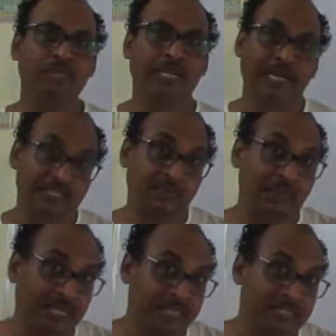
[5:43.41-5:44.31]
and some
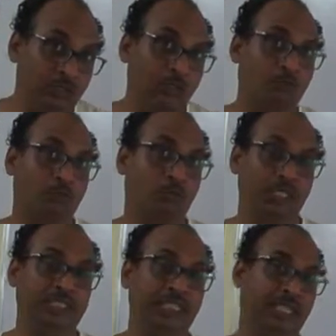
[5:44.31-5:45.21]
energy also,
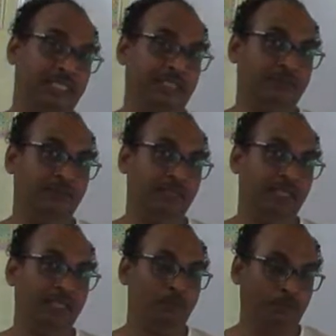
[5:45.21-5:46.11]
potential energy.
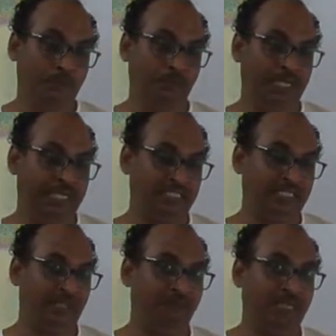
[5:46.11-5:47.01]
But when it is
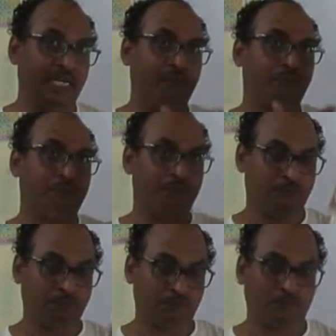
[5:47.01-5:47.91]
lifted
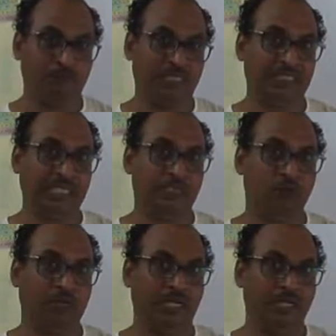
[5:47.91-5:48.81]
up from this
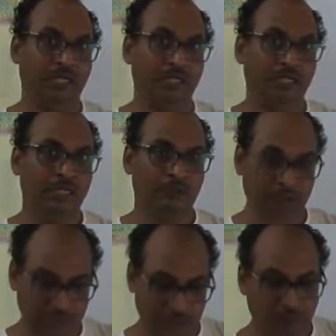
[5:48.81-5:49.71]
H1,
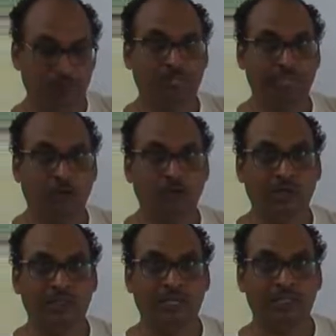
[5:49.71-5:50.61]
which is from the ground
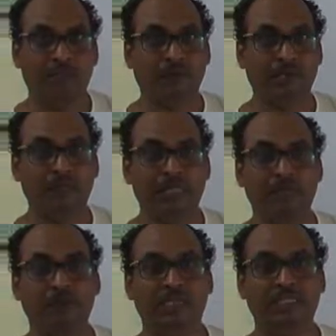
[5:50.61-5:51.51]
level, it is 5
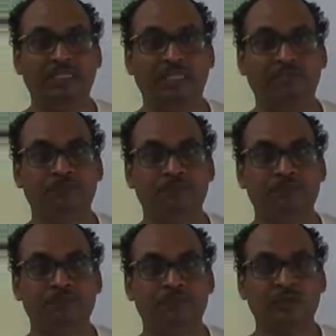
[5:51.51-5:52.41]
meters we can say,
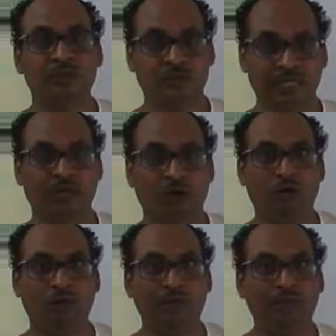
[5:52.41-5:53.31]
okay,
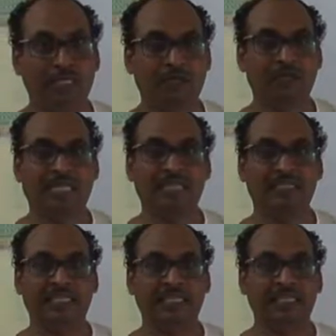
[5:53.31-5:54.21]
or 1 meter we can
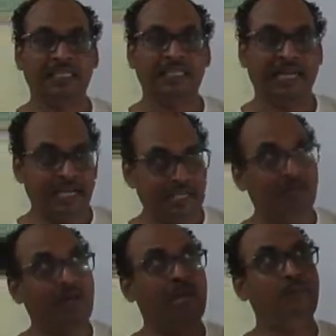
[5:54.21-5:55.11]
say, and
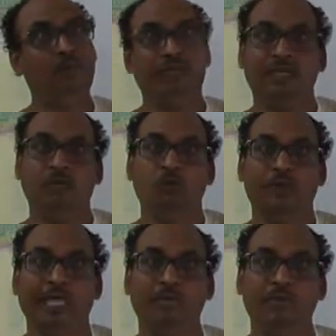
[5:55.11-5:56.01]
if I have lifted it to
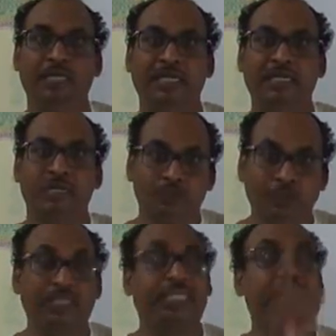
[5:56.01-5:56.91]
10 meters,
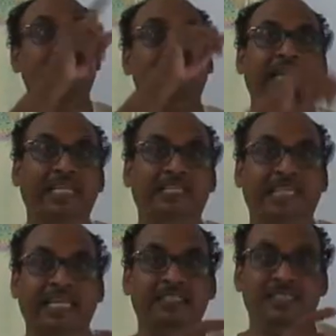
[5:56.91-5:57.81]
so its energy had
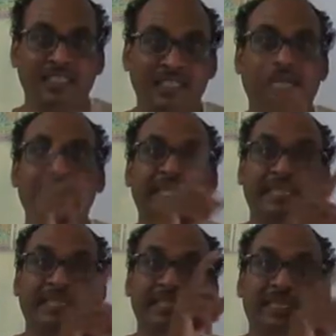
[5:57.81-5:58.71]
changed and
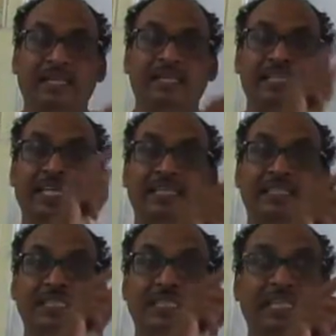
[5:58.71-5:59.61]
that its energy
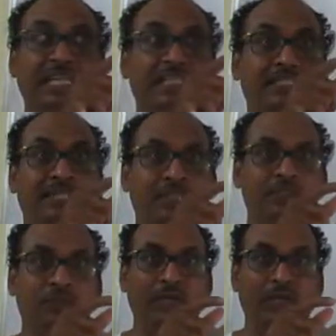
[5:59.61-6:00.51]
has increased.
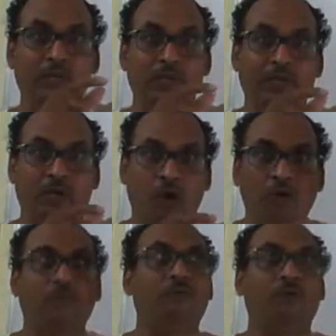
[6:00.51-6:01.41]
So when it will be
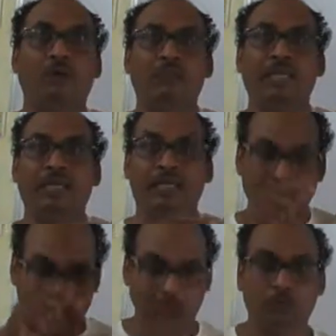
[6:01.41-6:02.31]
dropped from
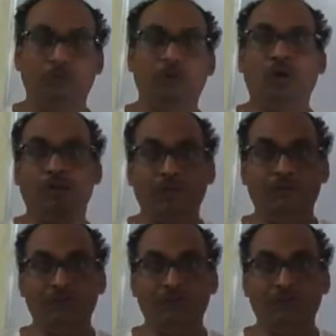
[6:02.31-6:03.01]
here, it will be dropping